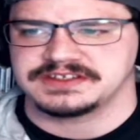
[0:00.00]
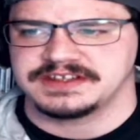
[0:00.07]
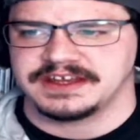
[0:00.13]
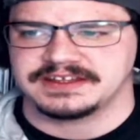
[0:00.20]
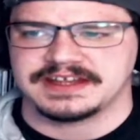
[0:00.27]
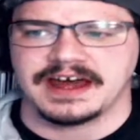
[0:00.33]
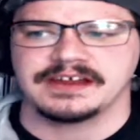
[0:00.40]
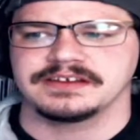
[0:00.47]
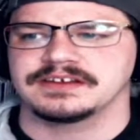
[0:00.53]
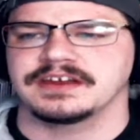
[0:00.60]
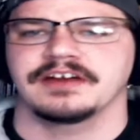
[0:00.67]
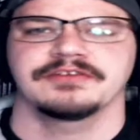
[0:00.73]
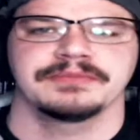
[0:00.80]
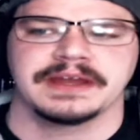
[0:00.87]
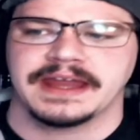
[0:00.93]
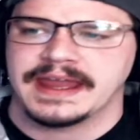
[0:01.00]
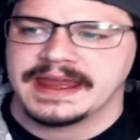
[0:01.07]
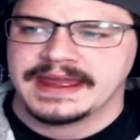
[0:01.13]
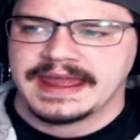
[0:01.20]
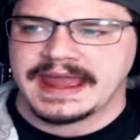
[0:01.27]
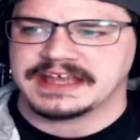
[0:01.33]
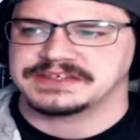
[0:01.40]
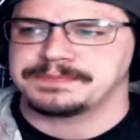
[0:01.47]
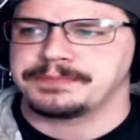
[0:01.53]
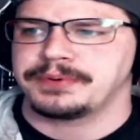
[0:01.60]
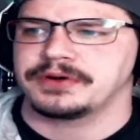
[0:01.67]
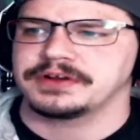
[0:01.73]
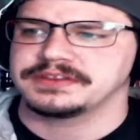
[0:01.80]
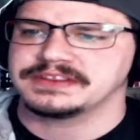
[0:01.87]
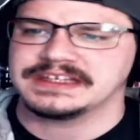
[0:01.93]
The Italian government has
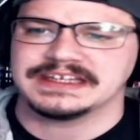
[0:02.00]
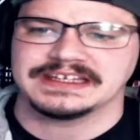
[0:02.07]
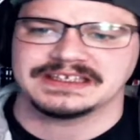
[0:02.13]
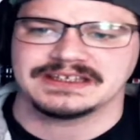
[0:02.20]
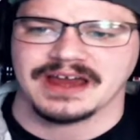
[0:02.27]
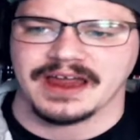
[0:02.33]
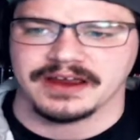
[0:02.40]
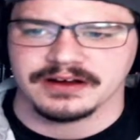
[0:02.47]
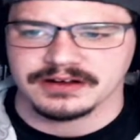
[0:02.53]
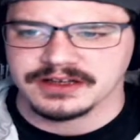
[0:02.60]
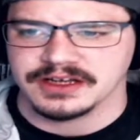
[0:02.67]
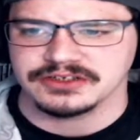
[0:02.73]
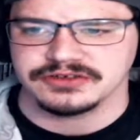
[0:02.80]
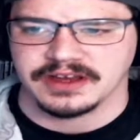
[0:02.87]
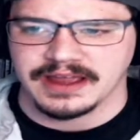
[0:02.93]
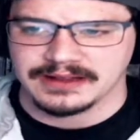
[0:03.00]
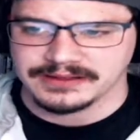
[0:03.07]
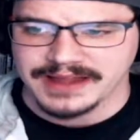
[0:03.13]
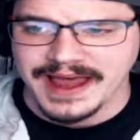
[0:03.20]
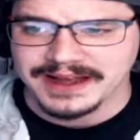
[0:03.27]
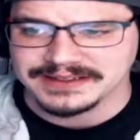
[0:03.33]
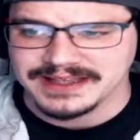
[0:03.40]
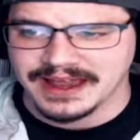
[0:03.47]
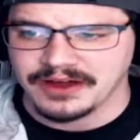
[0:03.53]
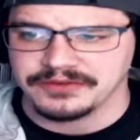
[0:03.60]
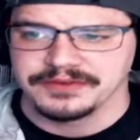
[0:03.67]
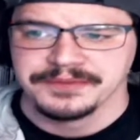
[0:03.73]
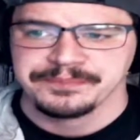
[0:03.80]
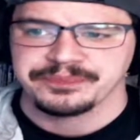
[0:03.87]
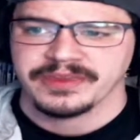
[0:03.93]
put the entire country on lockdown